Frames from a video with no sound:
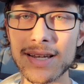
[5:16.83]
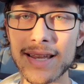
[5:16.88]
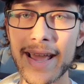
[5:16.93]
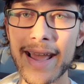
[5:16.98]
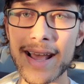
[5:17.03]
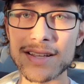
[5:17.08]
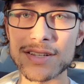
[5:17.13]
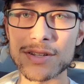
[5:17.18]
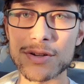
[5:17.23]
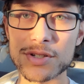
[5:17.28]
to
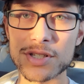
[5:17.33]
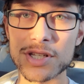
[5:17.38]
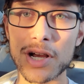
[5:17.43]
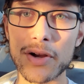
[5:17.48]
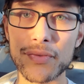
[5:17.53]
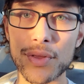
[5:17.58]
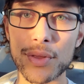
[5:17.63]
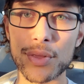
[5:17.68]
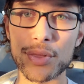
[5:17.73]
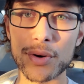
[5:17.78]
ask
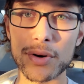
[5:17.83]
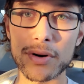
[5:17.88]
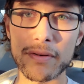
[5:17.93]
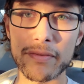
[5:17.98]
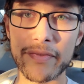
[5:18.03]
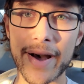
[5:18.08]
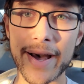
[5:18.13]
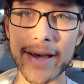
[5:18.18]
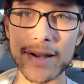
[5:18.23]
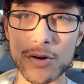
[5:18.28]
yourself the third
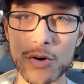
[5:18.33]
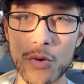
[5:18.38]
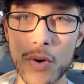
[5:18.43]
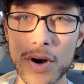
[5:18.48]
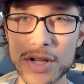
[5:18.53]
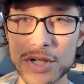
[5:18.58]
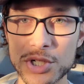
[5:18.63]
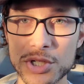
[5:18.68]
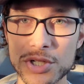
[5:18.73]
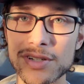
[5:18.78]
final
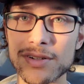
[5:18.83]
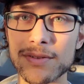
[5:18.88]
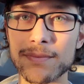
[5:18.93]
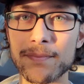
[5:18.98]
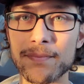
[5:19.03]
question.